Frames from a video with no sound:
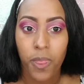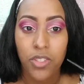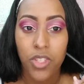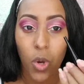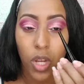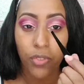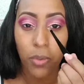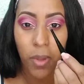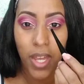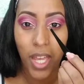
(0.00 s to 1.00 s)
So if you
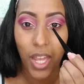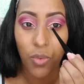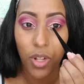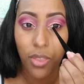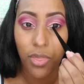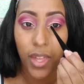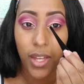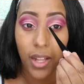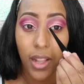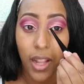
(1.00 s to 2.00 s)
make a really
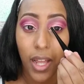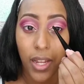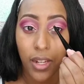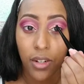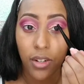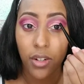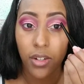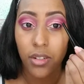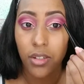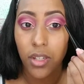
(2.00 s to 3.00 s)
thick liner,